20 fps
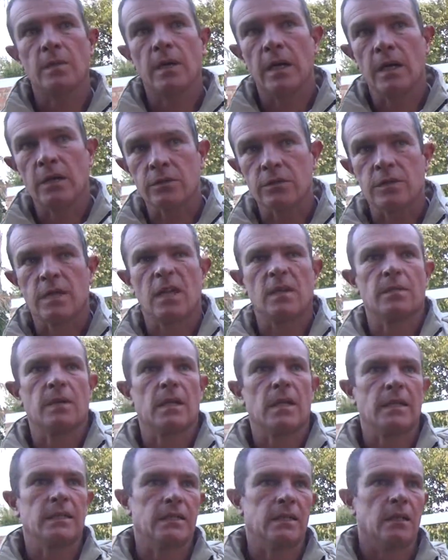my own truck, but
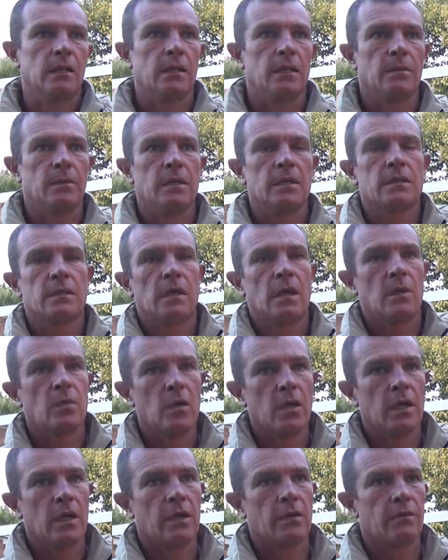I tell them, listen, I'm
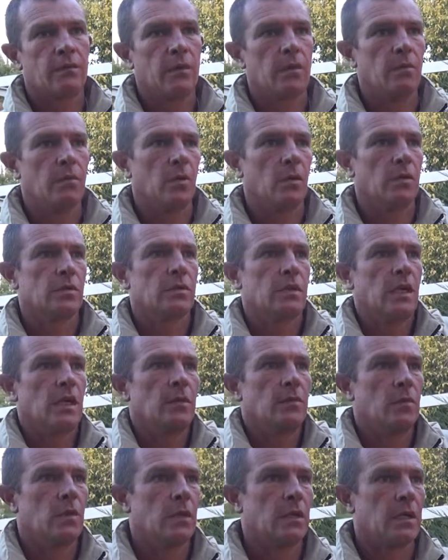working for a boss.
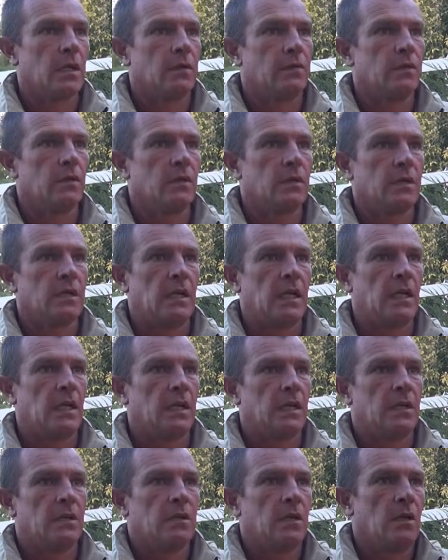I'm working for a
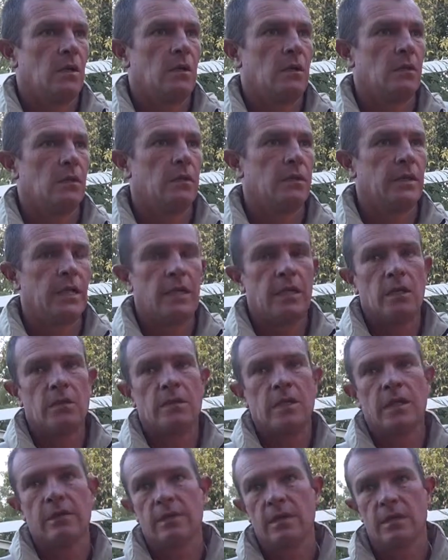salary, so they don't
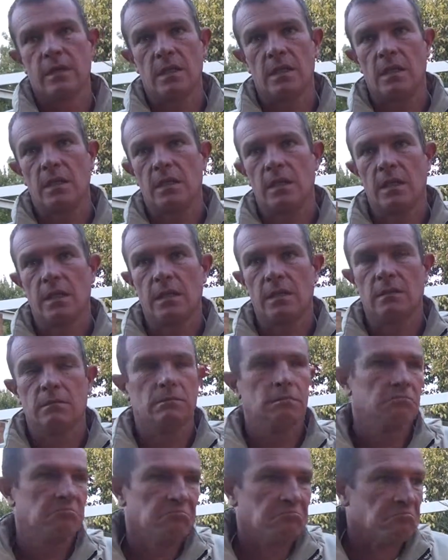give us anything.
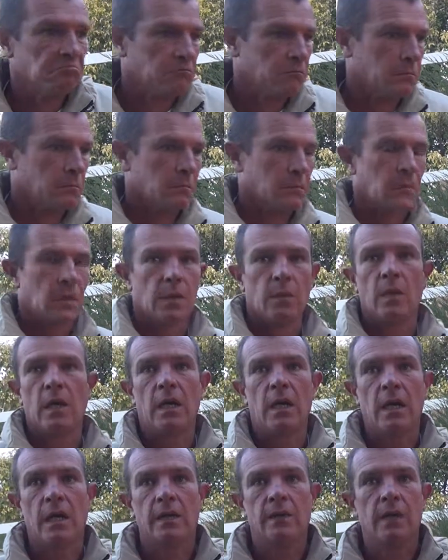Well,
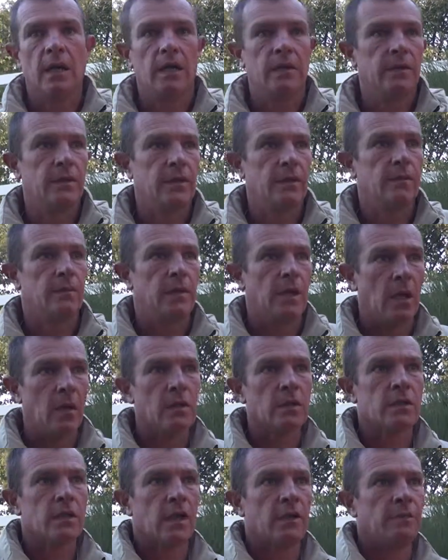the
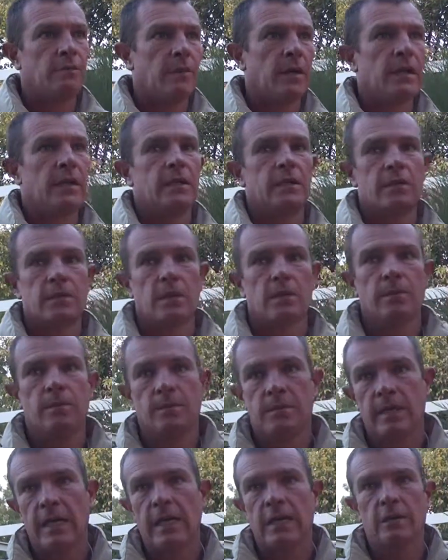lowest I've paid is a
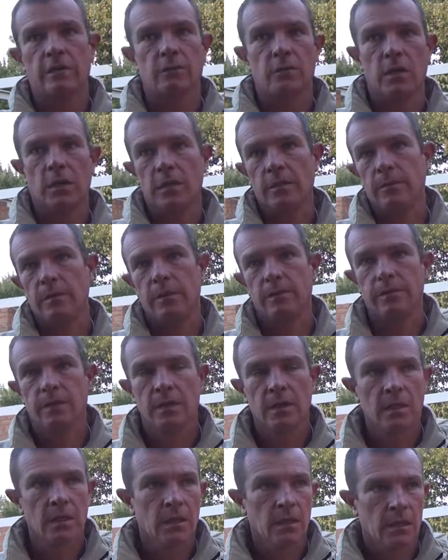can of bully beef.
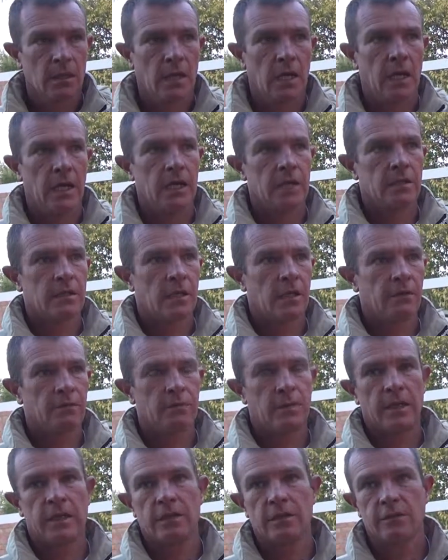The highest I've
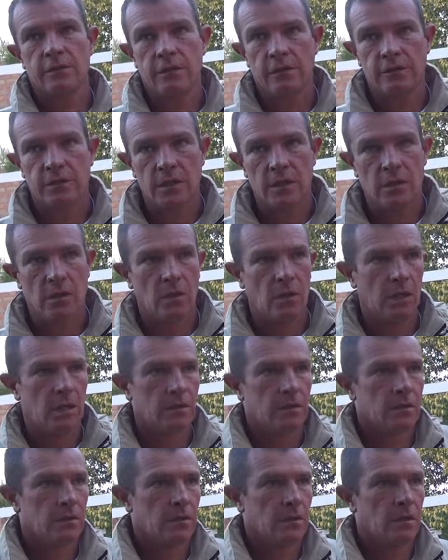paid is $50.
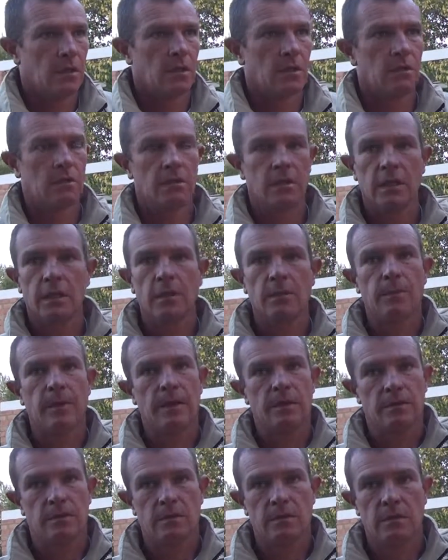So it
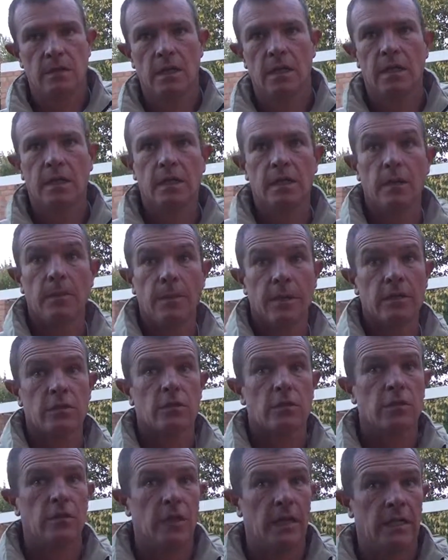depends, and it depends
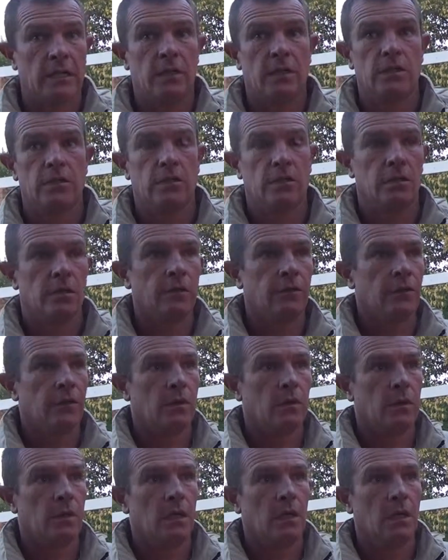on your attitude. If
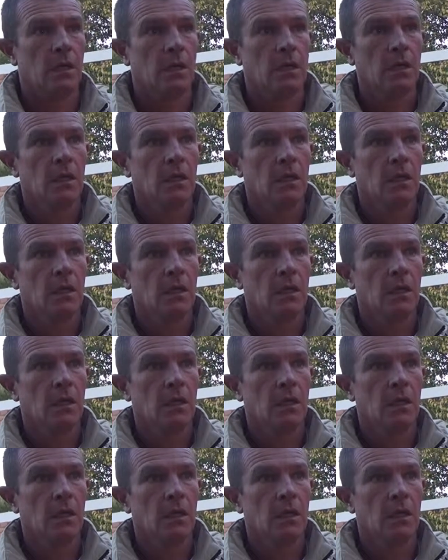you are